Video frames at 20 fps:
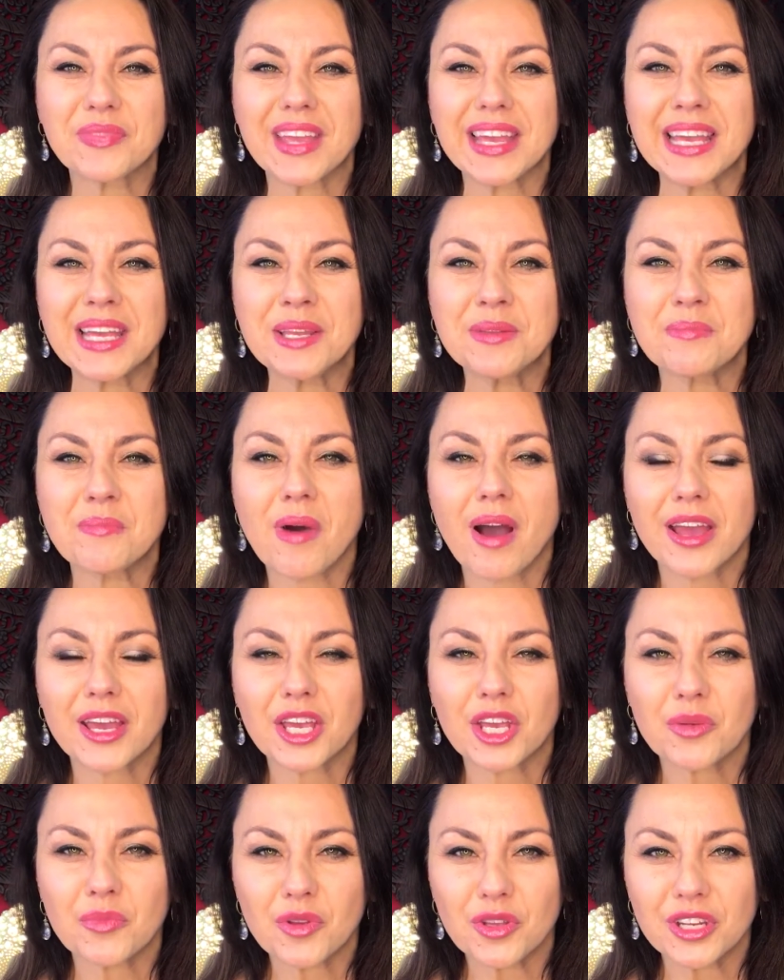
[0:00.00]
in my
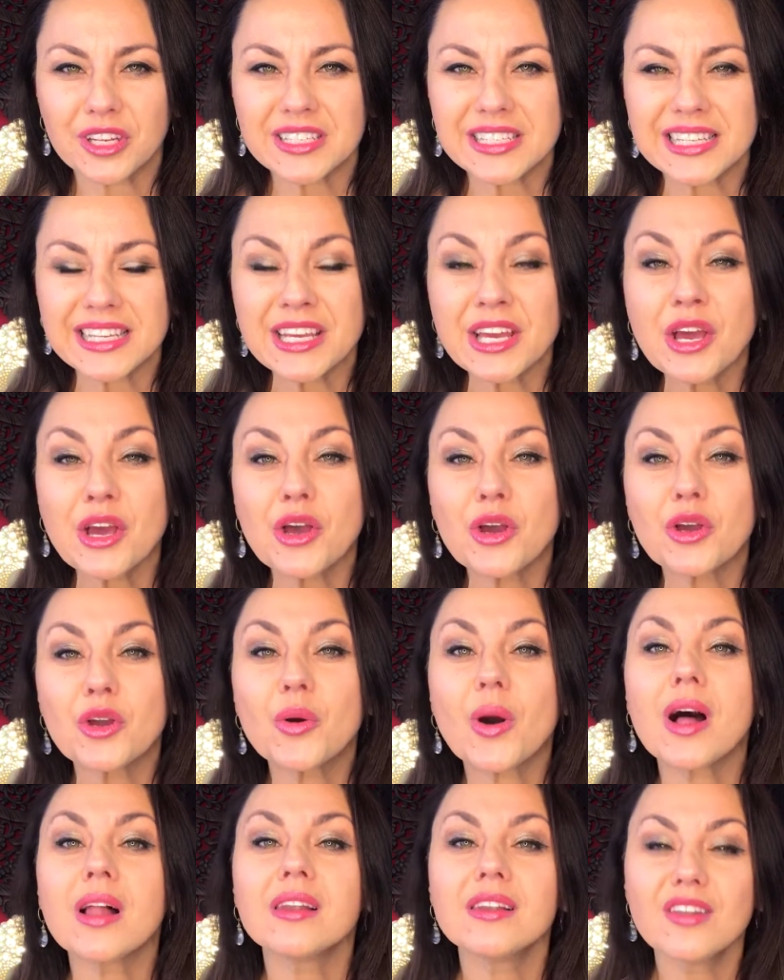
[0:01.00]
community
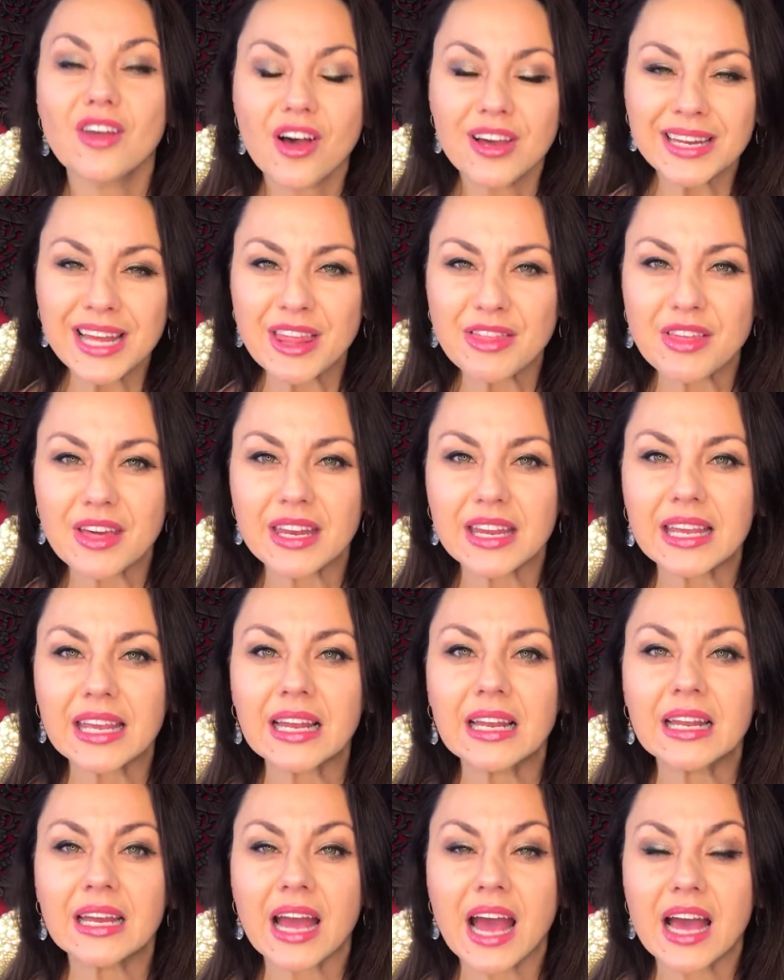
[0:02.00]
who are learning theta
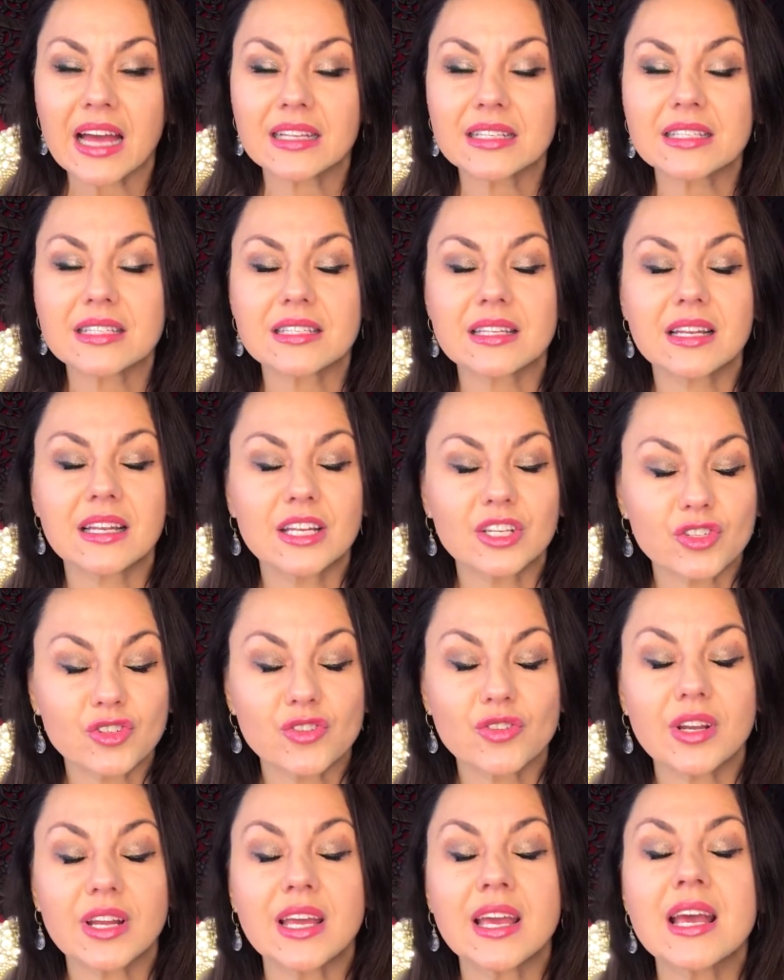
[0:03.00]
healing and
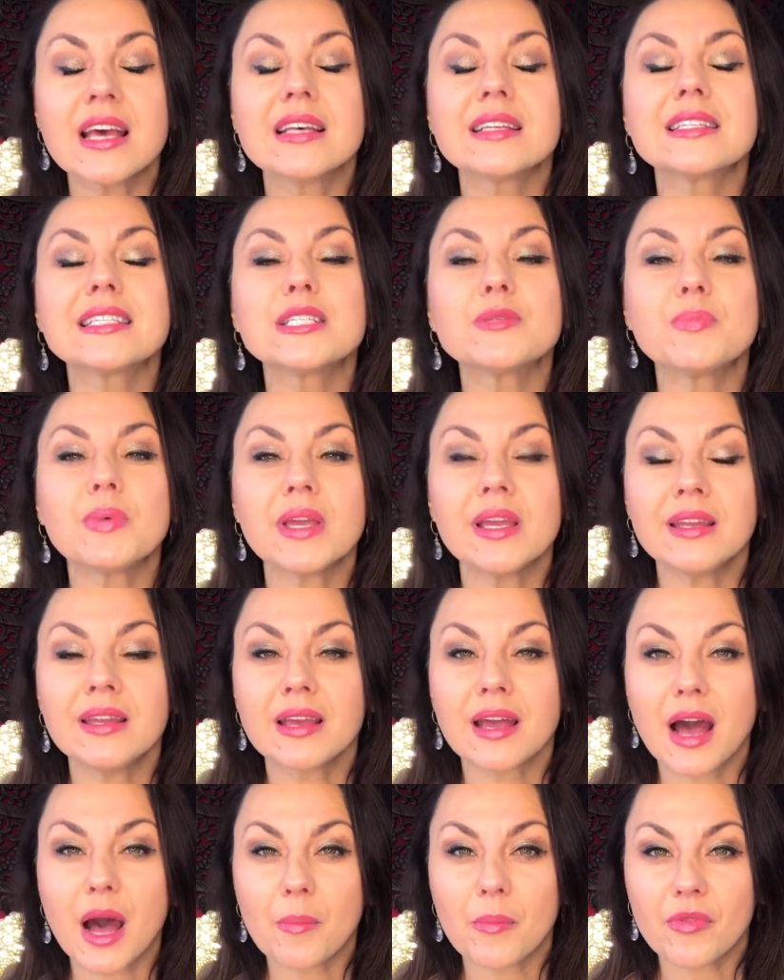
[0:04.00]
literally
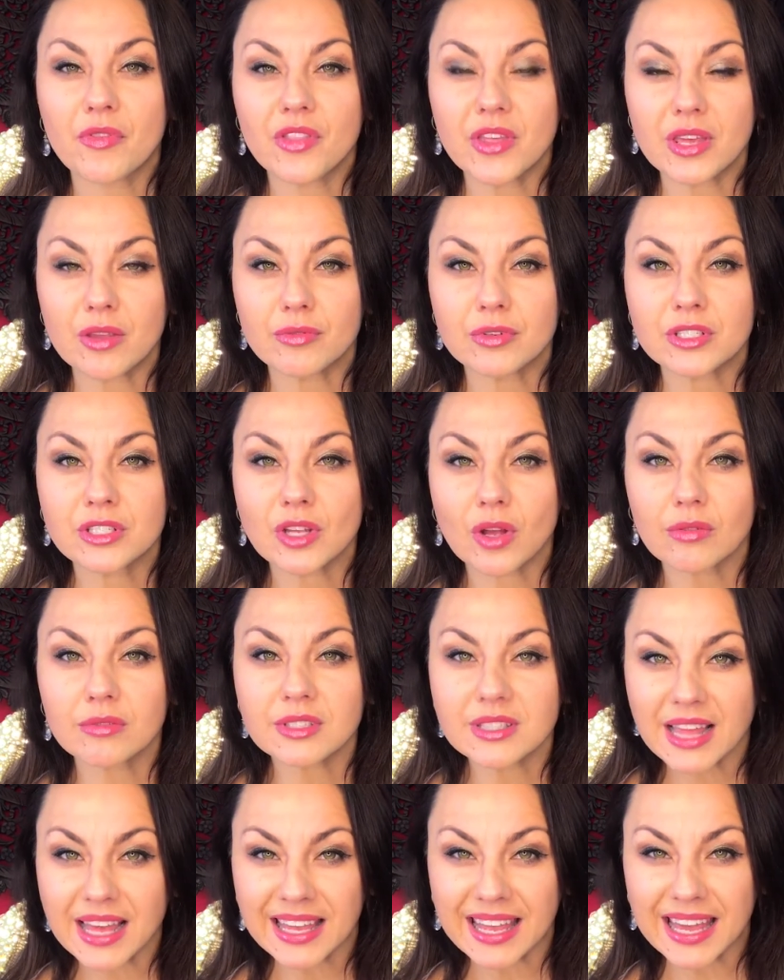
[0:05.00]
speeding up the
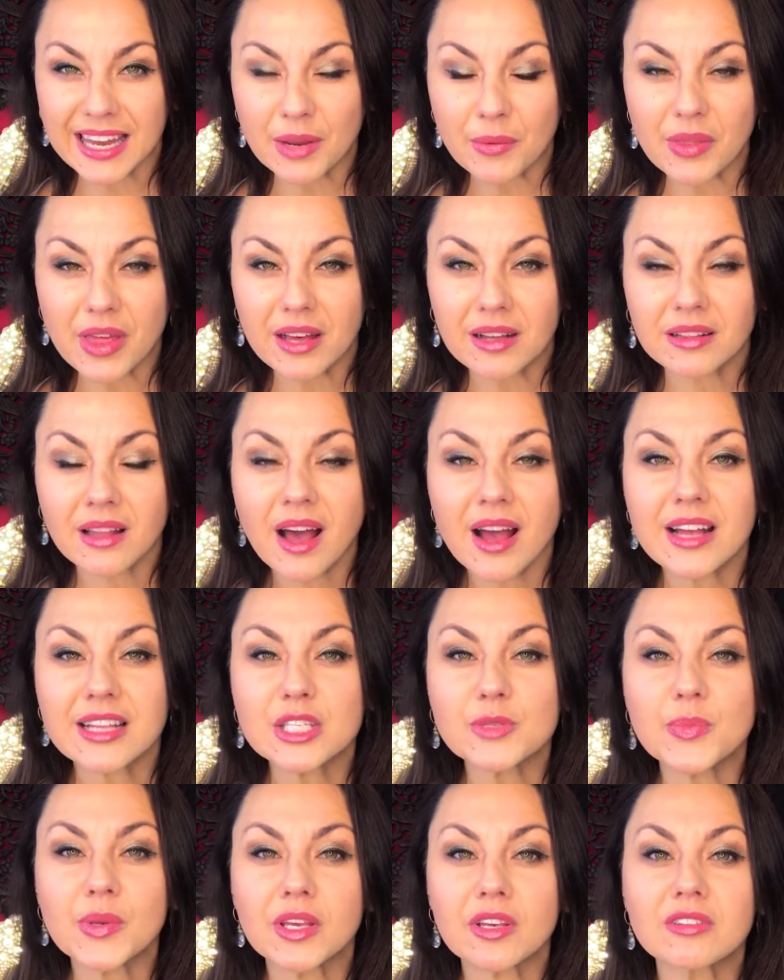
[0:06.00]
results they're getting with their
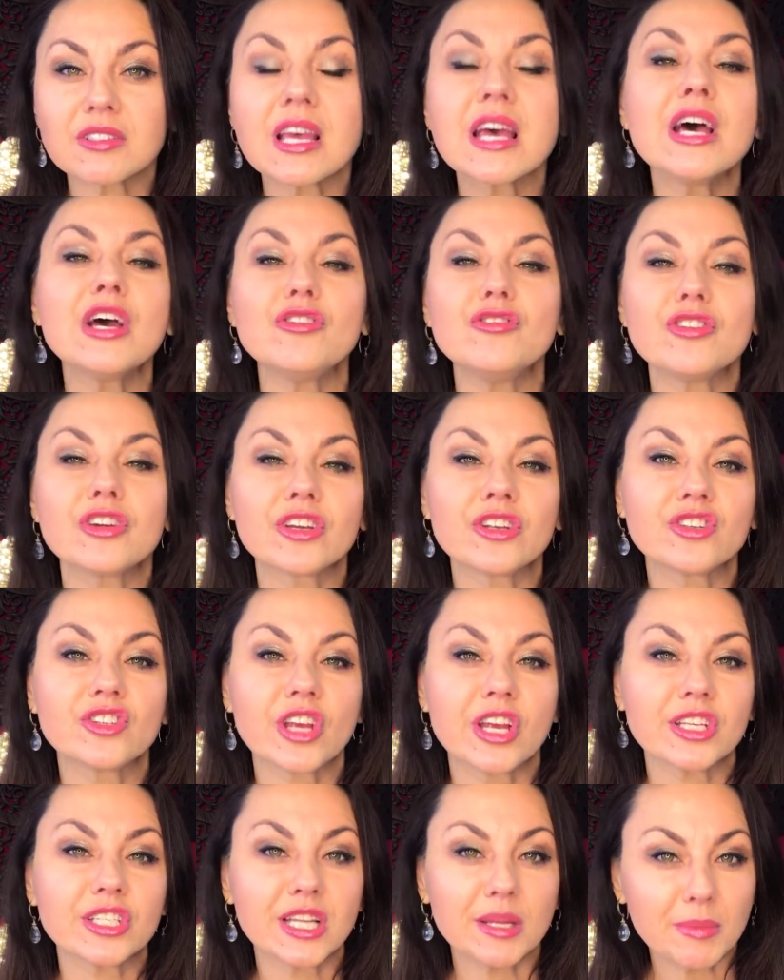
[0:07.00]
clients, because you can
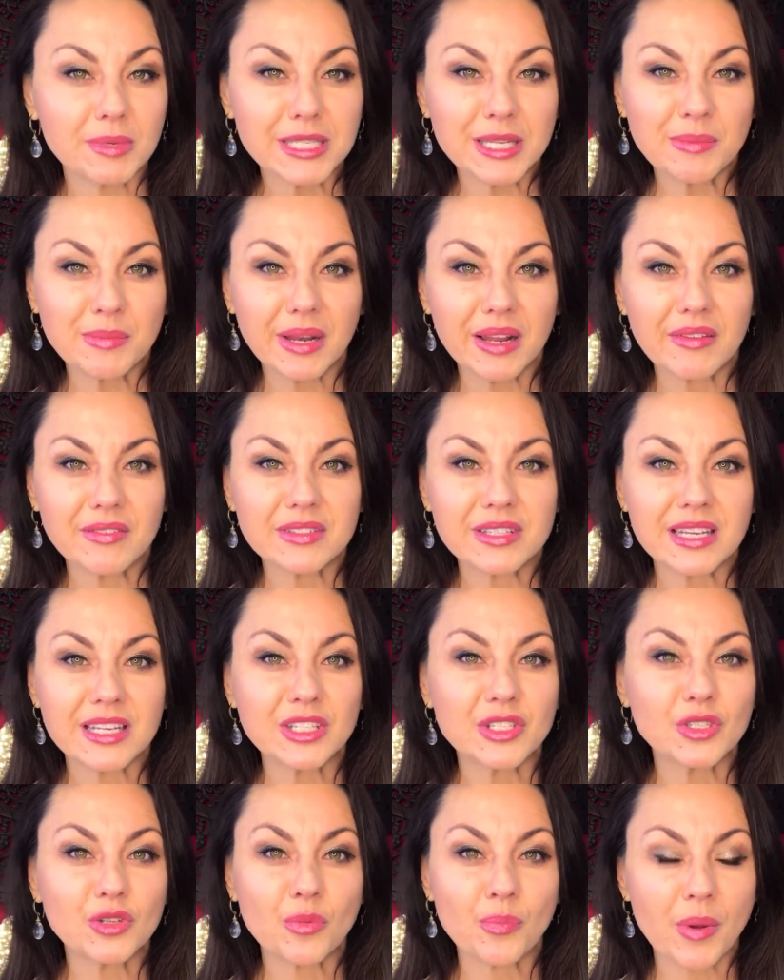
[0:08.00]
change limiting beliefs
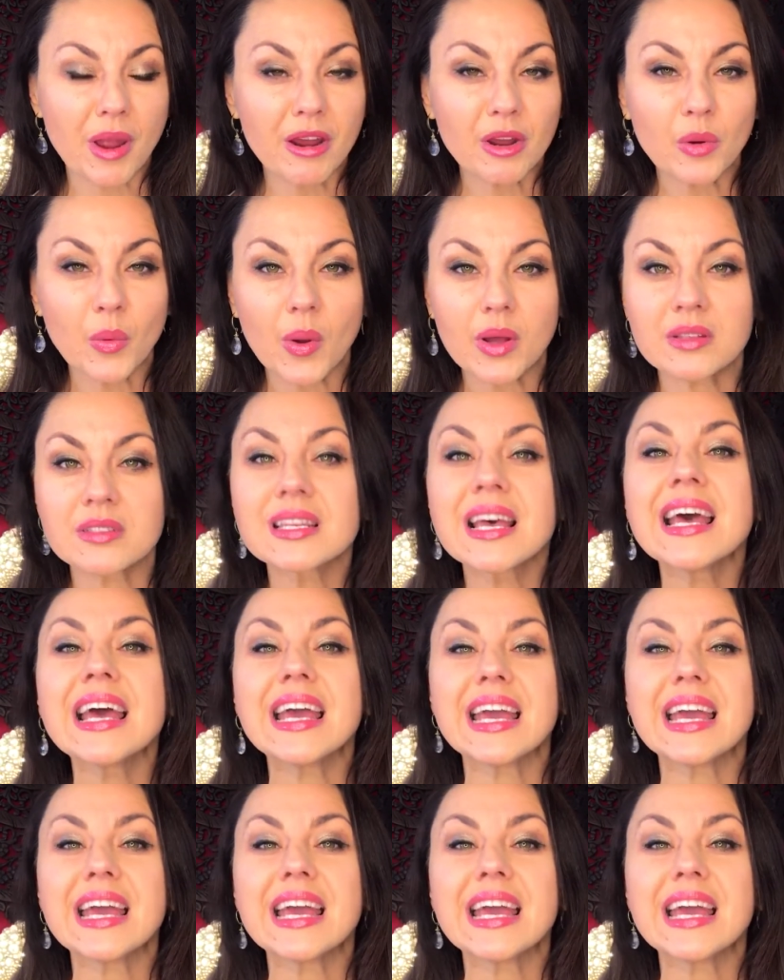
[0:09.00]
into empowering ones